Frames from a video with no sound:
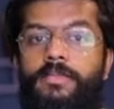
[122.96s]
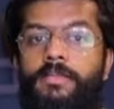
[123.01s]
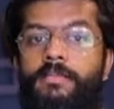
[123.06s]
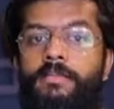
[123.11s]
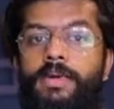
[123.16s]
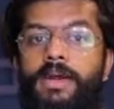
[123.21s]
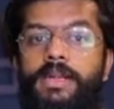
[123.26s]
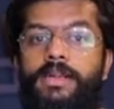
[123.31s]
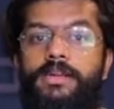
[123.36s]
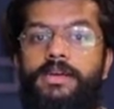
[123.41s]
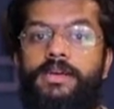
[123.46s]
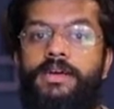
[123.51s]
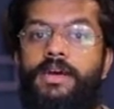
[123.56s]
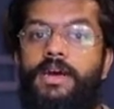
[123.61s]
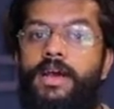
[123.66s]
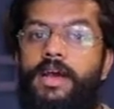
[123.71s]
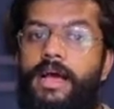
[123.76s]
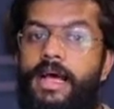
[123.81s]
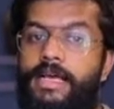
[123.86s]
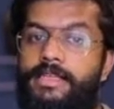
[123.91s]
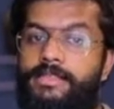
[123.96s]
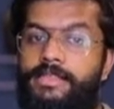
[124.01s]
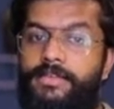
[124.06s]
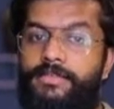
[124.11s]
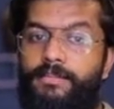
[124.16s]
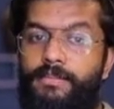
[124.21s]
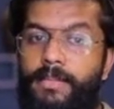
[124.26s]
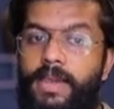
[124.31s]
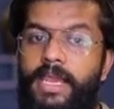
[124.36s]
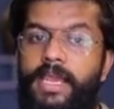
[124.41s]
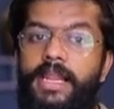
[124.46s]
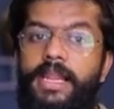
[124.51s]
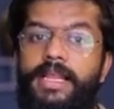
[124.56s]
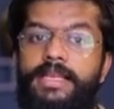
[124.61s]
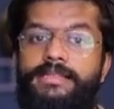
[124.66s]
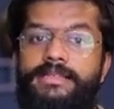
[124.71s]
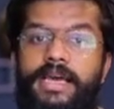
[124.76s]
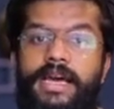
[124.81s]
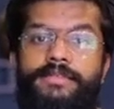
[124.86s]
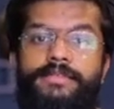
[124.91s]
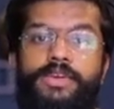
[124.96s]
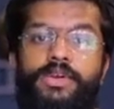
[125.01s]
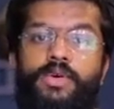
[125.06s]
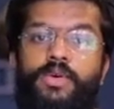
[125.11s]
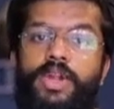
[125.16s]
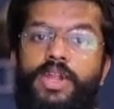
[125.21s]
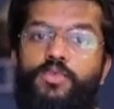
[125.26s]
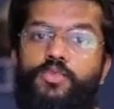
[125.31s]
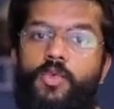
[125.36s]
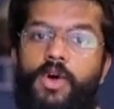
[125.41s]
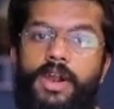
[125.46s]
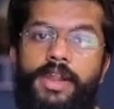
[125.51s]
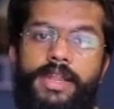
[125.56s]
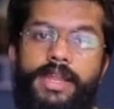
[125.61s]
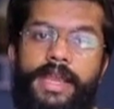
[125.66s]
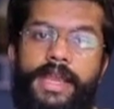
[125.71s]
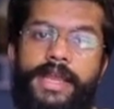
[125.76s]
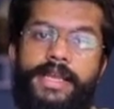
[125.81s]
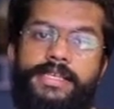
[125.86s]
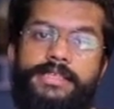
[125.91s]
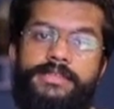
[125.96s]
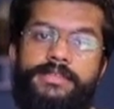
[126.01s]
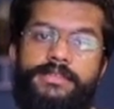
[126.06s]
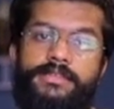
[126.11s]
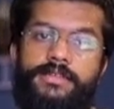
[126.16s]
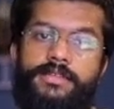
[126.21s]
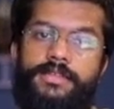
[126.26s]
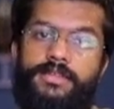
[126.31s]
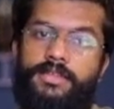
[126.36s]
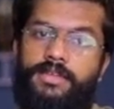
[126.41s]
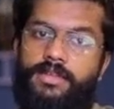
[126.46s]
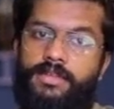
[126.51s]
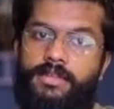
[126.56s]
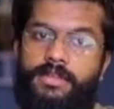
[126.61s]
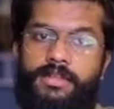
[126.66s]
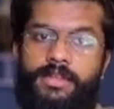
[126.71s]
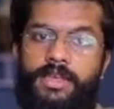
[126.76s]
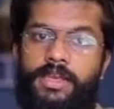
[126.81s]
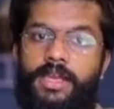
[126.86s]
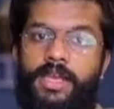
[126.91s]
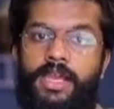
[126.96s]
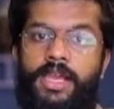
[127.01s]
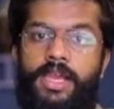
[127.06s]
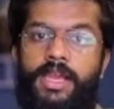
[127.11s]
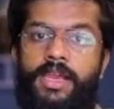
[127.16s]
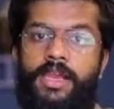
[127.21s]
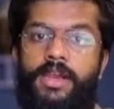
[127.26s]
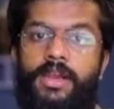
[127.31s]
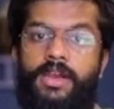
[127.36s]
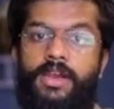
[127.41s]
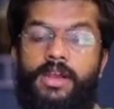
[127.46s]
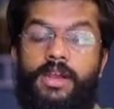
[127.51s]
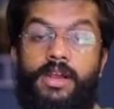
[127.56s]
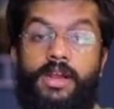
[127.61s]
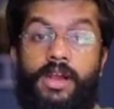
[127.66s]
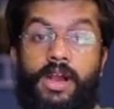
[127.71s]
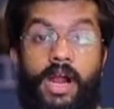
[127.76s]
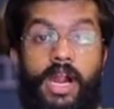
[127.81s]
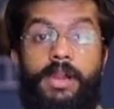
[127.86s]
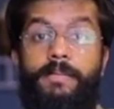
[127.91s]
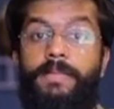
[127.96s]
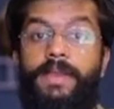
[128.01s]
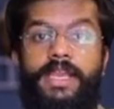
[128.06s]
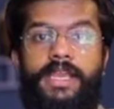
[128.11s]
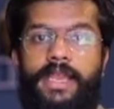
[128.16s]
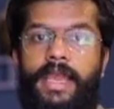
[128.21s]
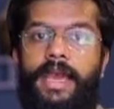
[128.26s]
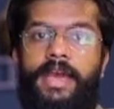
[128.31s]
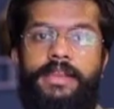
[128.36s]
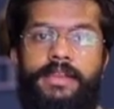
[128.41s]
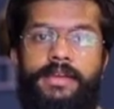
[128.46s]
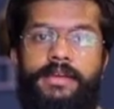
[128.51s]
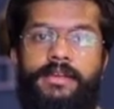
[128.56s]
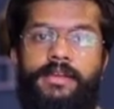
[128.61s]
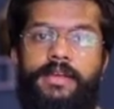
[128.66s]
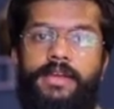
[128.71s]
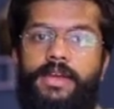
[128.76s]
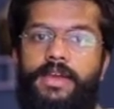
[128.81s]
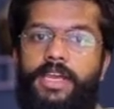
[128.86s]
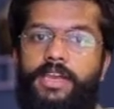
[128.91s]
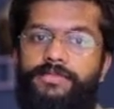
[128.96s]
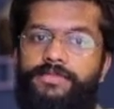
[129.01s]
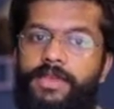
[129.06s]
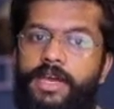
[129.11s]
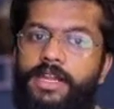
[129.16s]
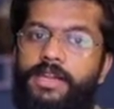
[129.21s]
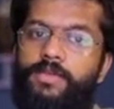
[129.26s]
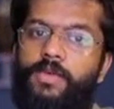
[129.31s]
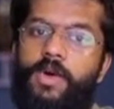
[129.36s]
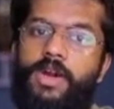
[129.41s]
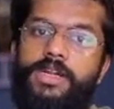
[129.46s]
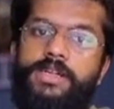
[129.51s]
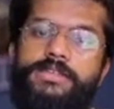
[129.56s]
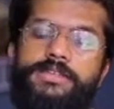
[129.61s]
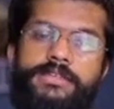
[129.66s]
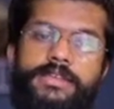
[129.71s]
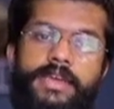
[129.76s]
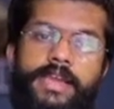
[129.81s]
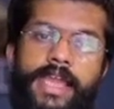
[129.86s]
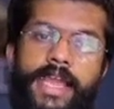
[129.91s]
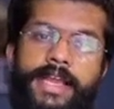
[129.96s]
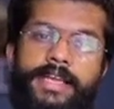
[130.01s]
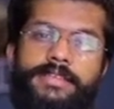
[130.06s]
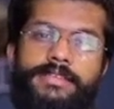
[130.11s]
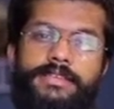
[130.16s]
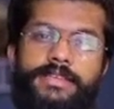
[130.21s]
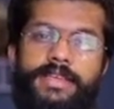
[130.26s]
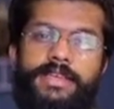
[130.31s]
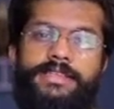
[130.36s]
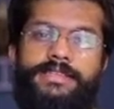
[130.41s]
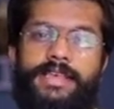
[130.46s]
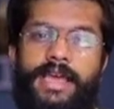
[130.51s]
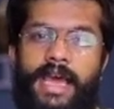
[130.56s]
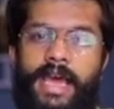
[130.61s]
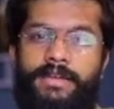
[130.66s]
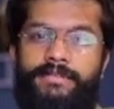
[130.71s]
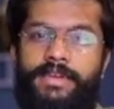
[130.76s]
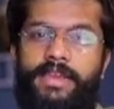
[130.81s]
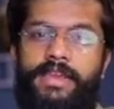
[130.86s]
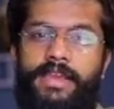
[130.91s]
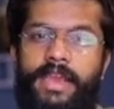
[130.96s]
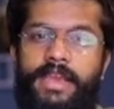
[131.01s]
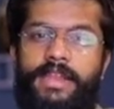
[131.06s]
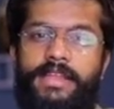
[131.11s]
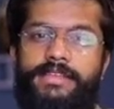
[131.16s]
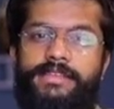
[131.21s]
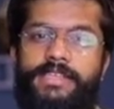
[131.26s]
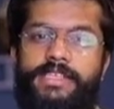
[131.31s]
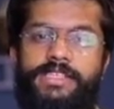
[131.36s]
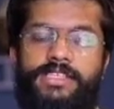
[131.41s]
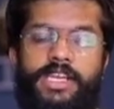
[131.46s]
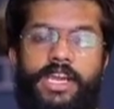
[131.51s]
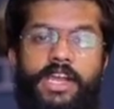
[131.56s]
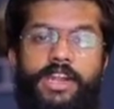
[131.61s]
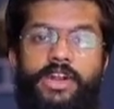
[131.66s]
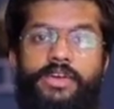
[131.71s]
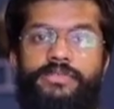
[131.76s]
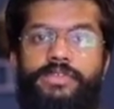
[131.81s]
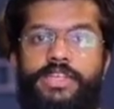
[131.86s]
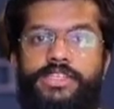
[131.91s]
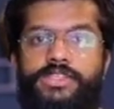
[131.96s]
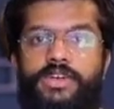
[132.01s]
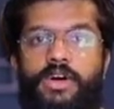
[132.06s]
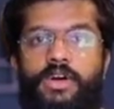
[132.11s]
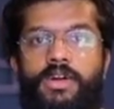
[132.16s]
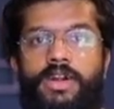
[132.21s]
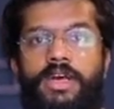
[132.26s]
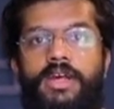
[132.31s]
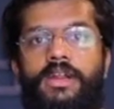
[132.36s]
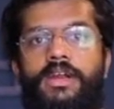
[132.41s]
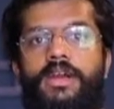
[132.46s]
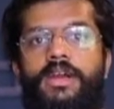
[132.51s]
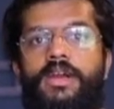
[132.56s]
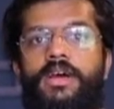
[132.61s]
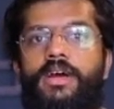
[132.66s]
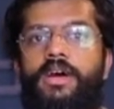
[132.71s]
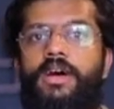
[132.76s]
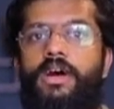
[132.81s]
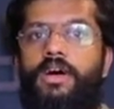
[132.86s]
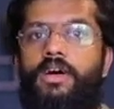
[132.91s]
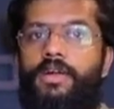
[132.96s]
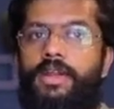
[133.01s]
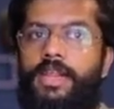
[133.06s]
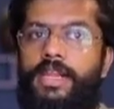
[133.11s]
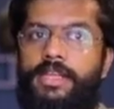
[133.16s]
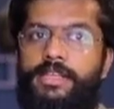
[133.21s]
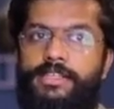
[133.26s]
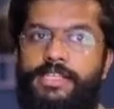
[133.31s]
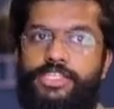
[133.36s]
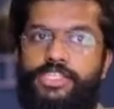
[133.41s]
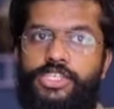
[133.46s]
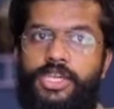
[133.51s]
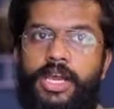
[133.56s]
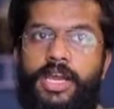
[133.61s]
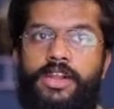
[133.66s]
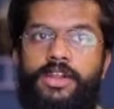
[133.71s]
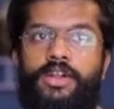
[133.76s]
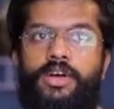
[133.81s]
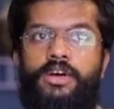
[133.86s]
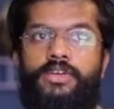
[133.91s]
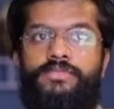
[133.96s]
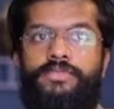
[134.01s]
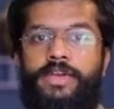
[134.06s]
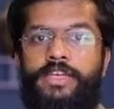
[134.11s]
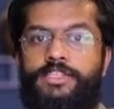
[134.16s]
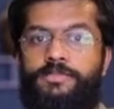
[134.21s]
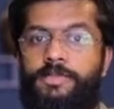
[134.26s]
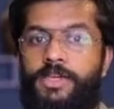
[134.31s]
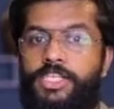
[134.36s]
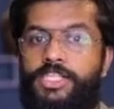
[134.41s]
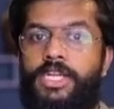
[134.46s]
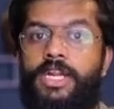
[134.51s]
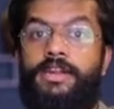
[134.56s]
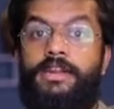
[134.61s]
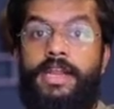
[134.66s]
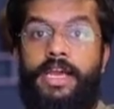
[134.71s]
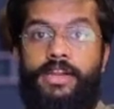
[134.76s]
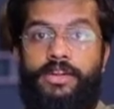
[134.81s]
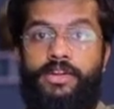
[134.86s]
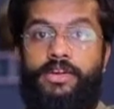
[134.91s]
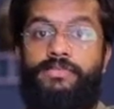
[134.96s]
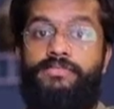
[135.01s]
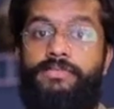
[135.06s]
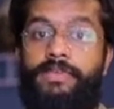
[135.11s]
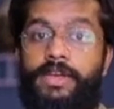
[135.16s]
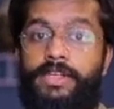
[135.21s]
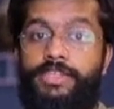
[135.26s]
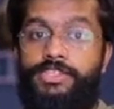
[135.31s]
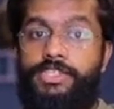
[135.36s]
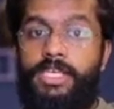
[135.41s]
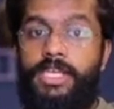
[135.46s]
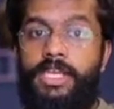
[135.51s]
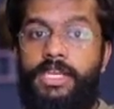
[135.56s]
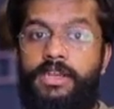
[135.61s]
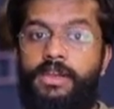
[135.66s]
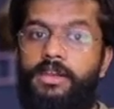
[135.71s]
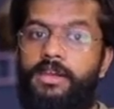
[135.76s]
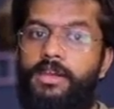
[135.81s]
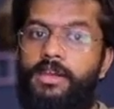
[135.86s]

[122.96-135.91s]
But as the male is having only one X, they can't be carrier. If that one X is having any such kind of disorder or any such kind of a special trait of a gene,